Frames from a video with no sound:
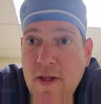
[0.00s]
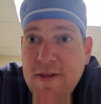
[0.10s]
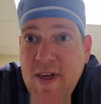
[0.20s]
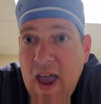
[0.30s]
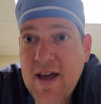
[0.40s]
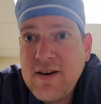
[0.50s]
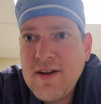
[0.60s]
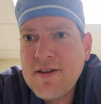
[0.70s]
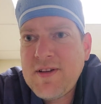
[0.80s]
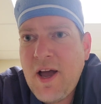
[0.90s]
That
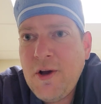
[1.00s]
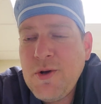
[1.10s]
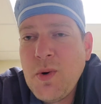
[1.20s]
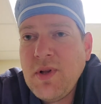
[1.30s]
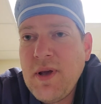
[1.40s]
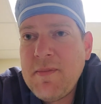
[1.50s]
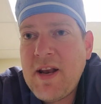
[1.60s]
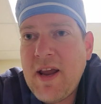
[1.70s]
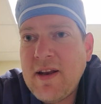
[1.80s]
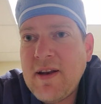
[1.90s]
is how you
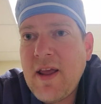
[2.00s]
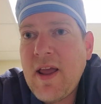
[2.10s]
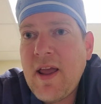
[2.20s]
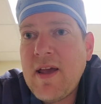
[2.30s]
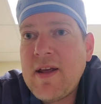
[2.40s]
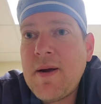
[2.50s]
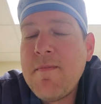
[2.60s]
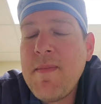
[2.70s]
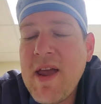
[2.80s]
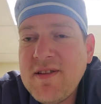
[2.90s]
eliminate an
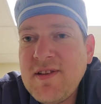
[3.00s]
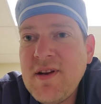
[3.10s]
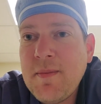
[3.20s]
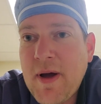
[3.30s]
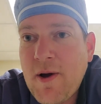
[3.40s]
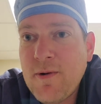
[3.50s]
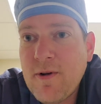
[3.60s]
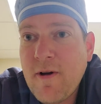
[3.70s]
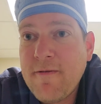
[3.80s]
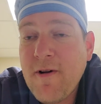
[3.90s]
amazing amount
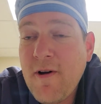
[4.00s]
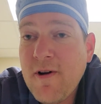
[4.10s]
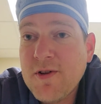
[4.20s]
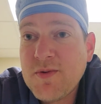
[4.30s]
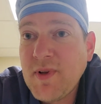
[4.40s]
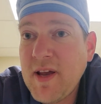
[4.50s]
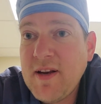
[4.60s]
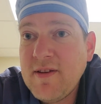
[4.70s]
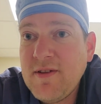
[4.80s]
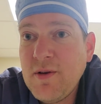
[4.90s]
of calls
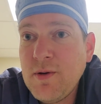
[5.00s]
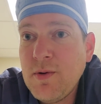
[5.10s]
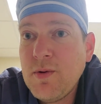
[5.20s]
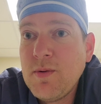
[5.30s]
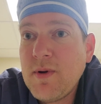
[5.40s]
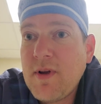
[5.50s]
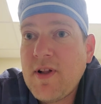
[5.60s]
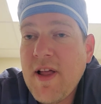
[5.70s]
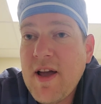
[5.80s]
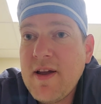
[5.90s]
related to
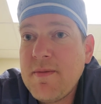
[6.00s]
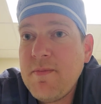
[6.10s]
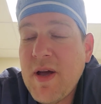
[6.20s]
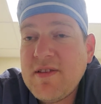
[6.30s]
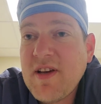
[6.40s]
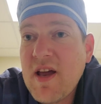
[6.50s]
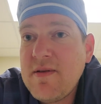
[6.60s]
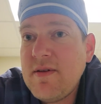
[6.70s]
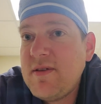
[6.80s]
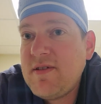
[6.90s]
client
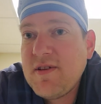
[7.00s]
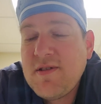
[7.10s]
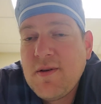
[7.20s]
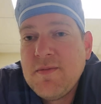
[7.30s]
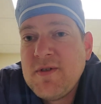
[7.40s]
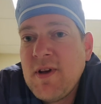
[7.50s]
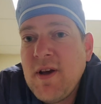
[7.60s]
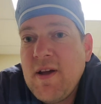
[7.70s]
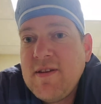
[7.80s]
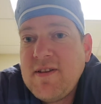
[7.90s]
bedside systems
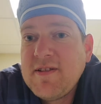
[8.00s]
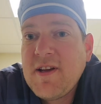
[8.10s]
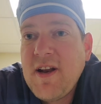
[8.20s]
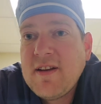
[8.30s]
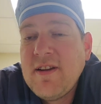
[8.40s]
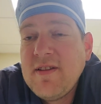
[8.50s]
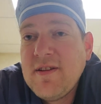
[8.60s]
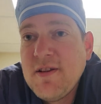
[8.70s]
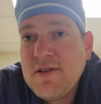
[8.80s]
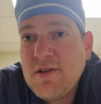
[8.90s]
disconnecting
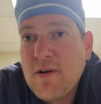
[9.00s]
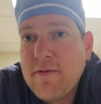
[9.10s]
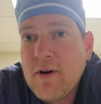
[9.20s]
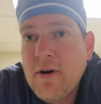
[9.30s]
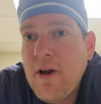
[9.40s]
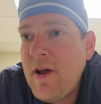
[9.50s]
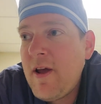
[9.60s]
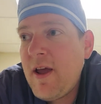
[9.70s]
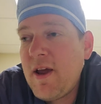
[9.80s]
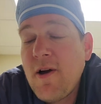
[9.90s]
to the server
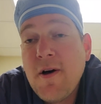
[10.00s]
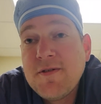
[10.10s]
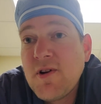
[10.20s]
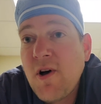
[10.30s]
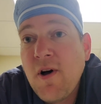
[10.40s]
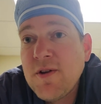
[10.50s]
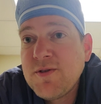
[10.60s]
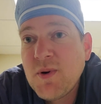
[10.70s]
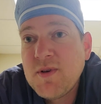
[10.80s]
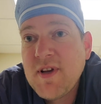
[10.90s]
and causing all
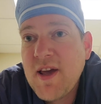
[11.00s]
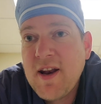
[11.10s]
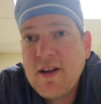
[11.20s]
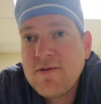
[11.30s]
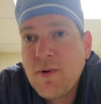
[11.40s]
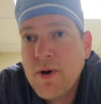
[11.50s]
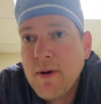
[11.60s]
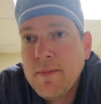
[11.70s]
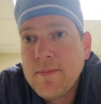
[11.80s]
sorts of headaches for you.